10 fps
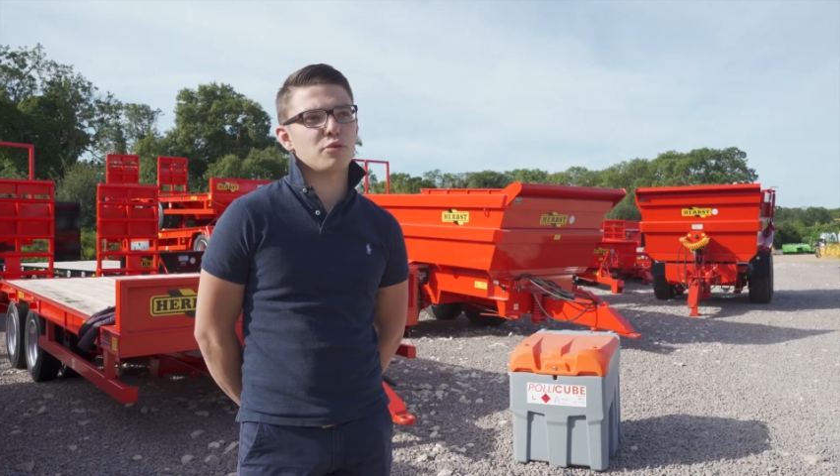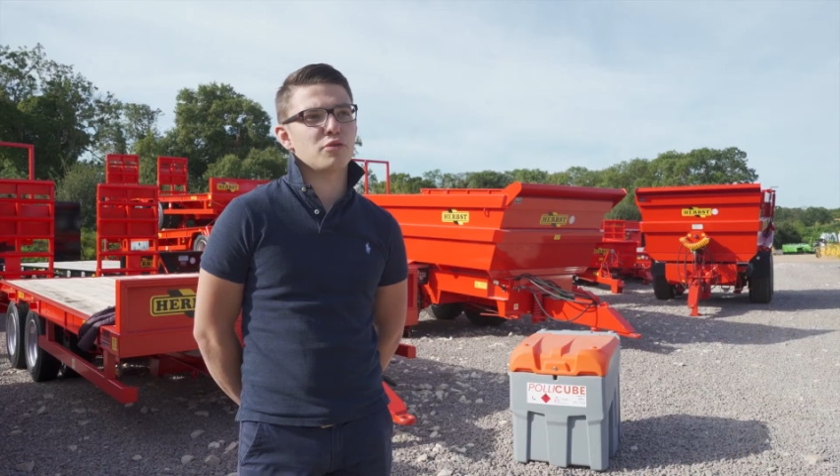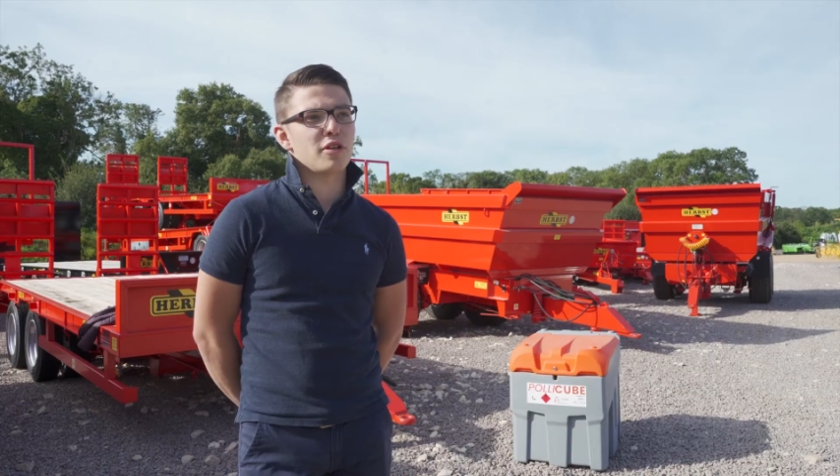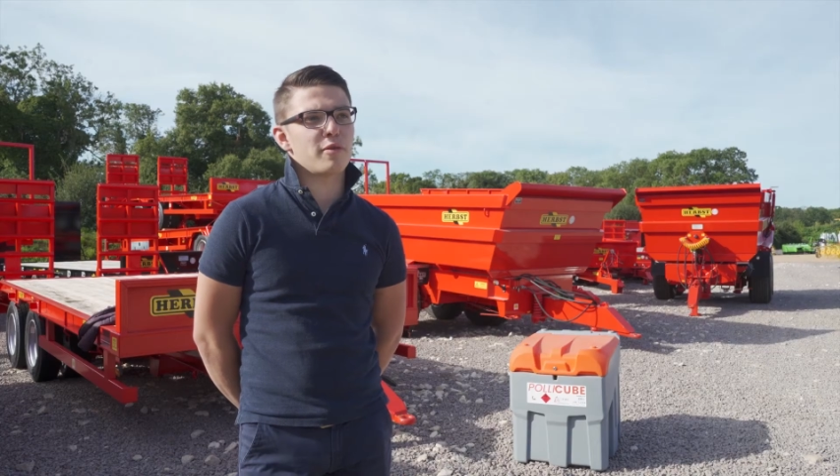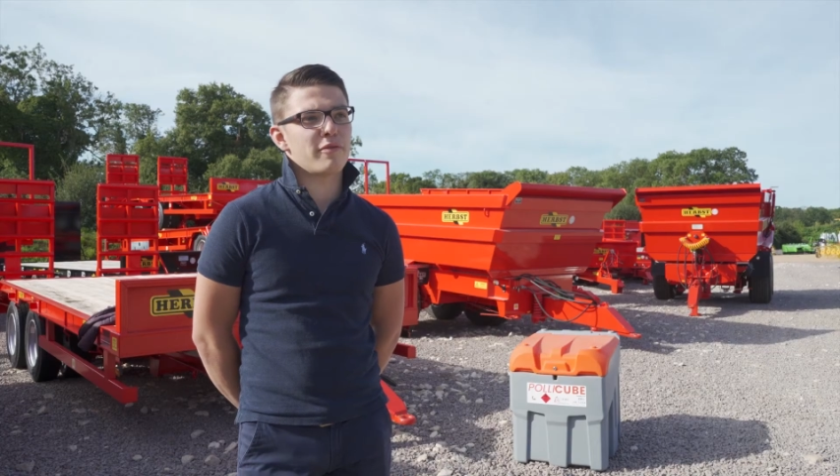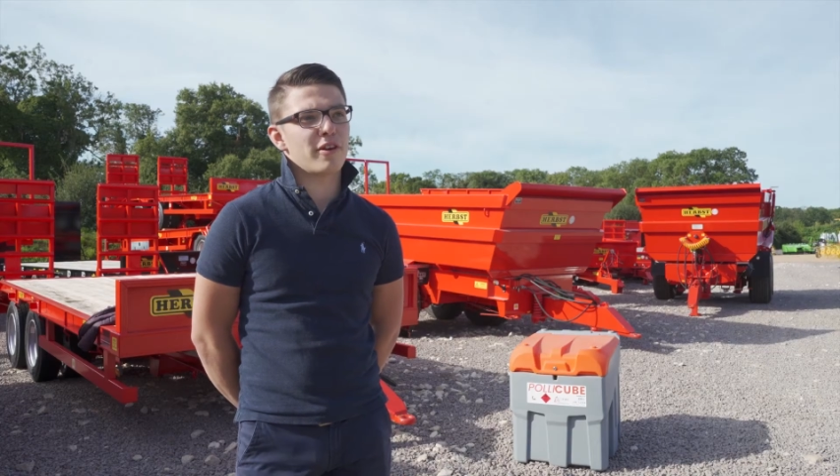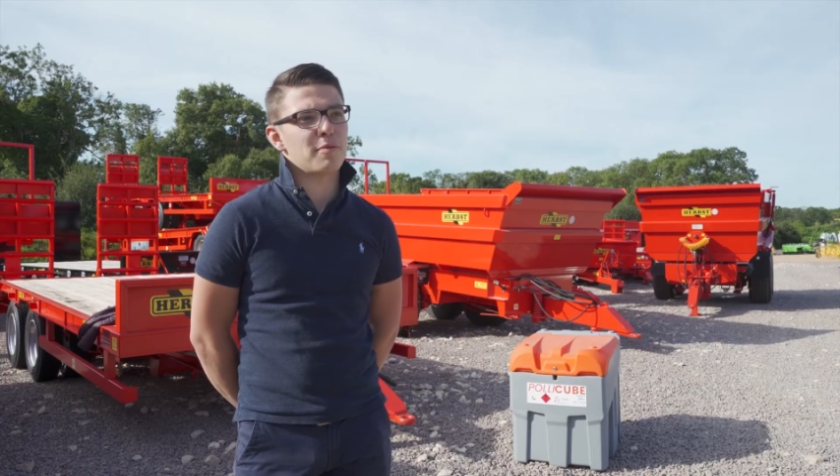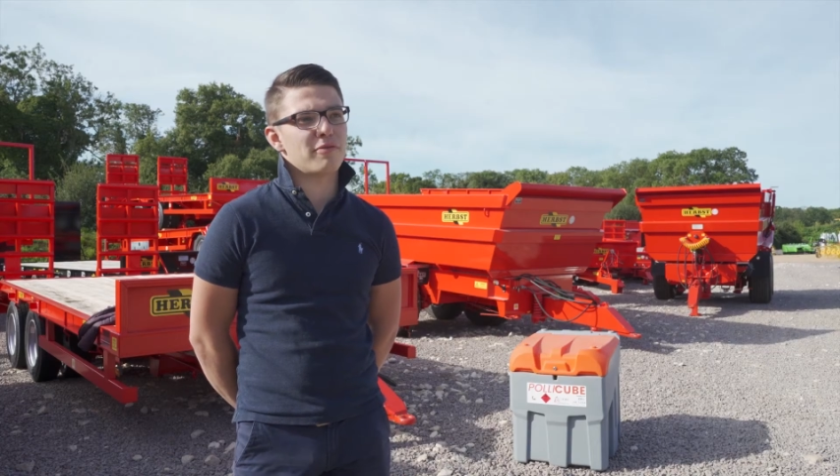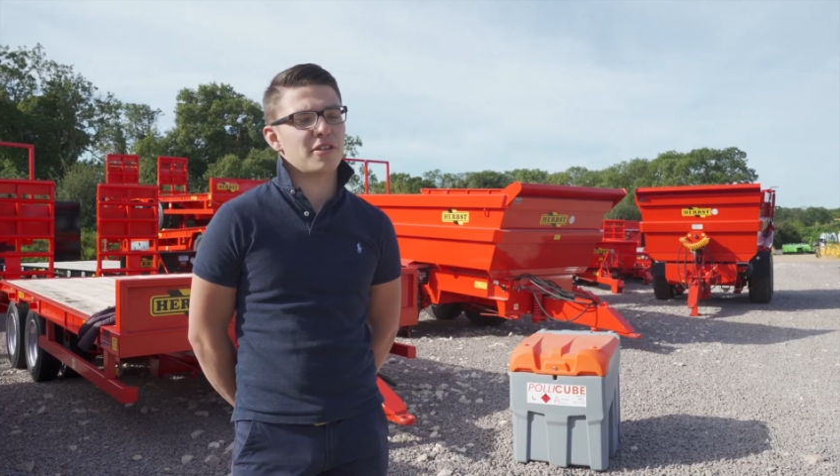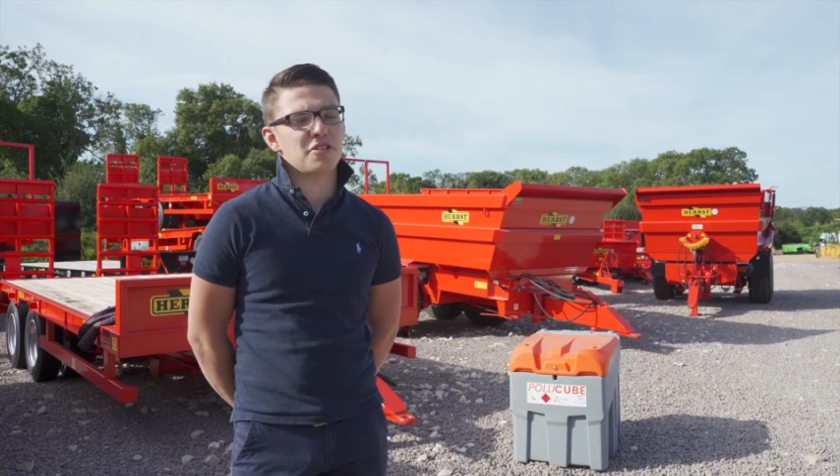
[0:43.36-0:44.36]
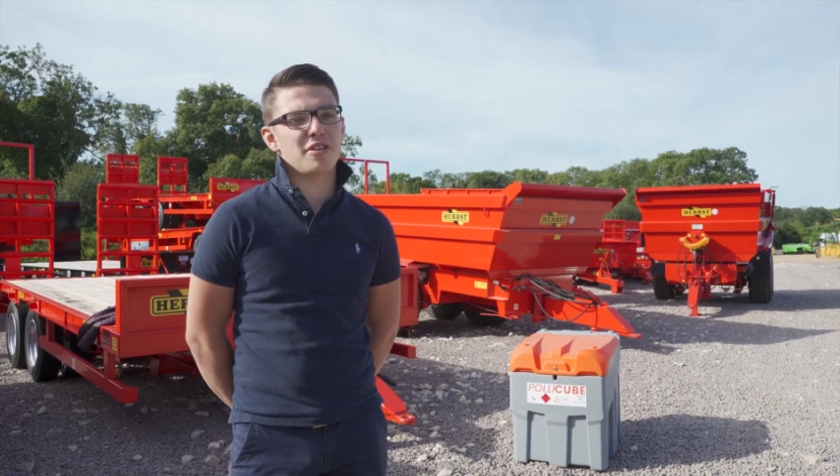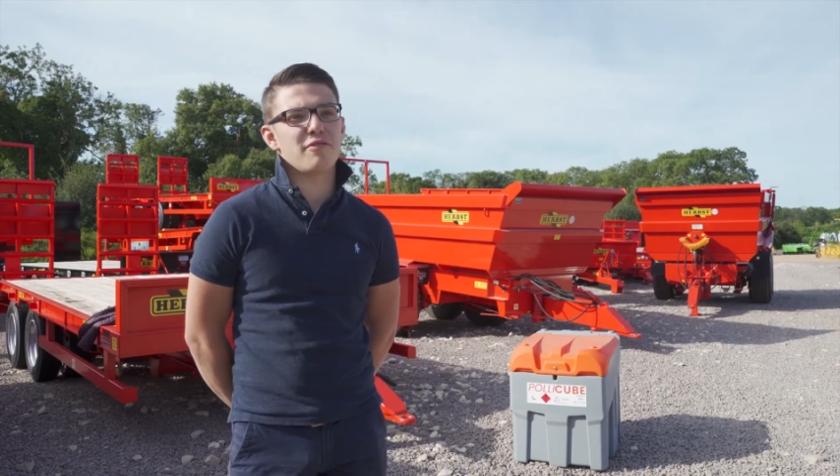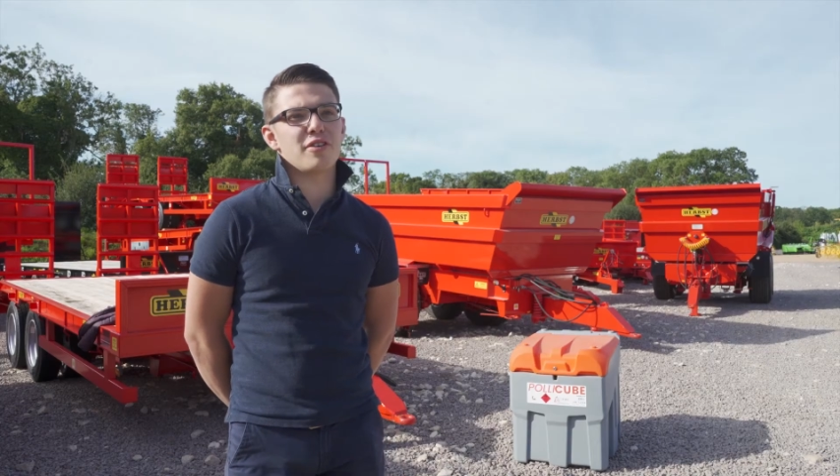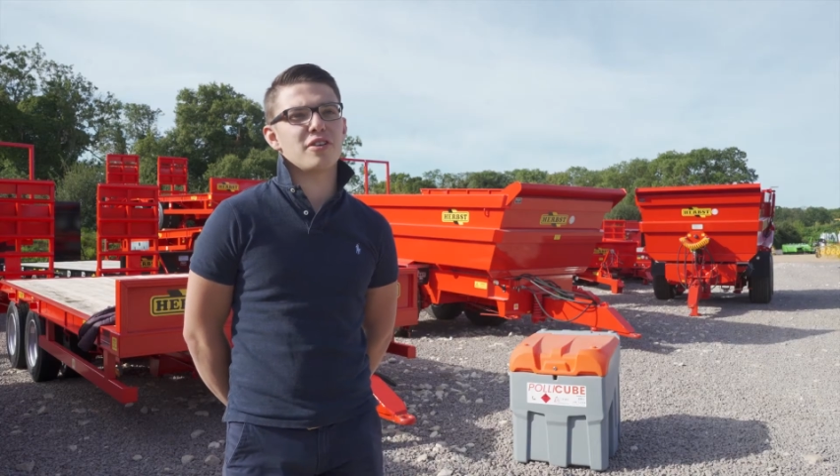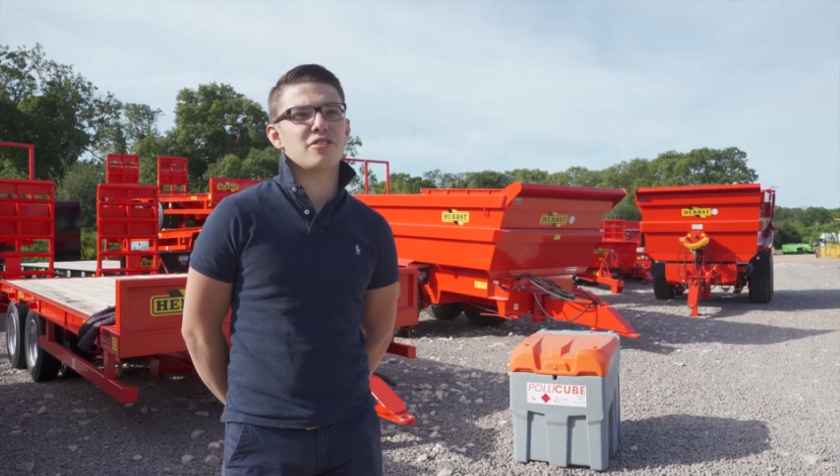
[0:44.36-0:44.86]
also very professionally
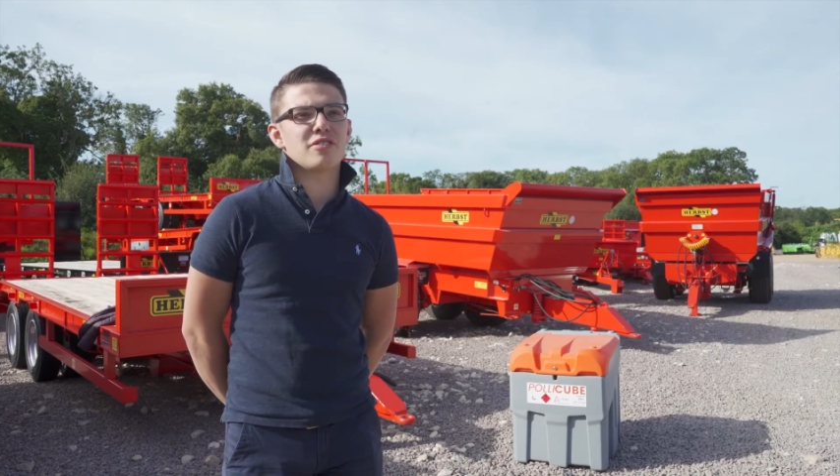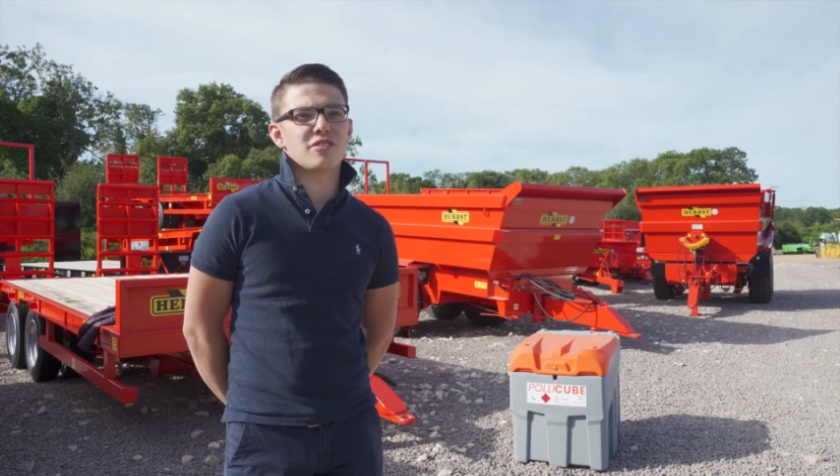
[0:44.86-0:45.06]
finished and